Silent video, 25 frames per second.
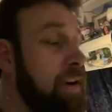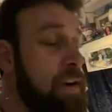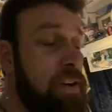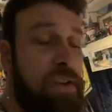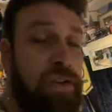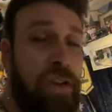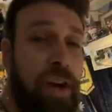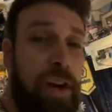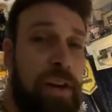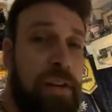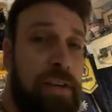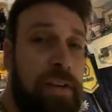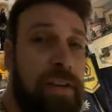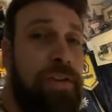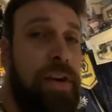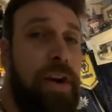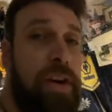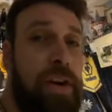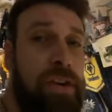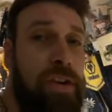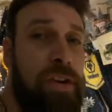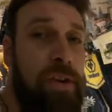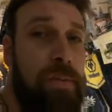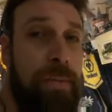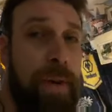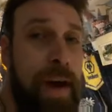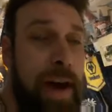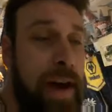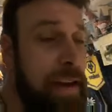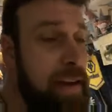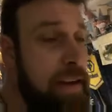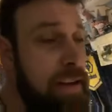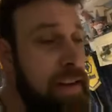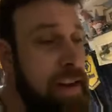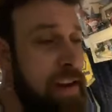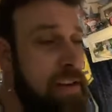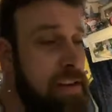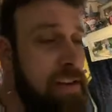Johnny's a very good man.
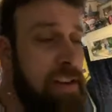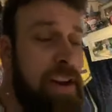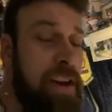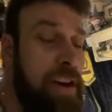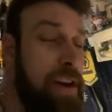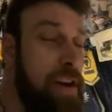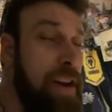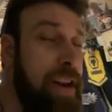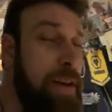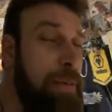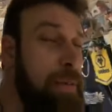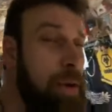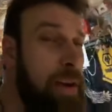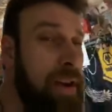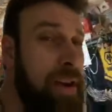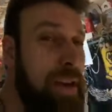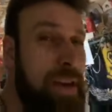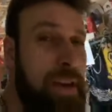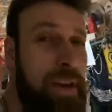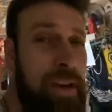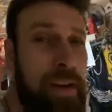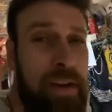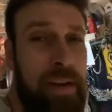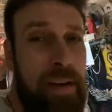He doesn't hurt anybody.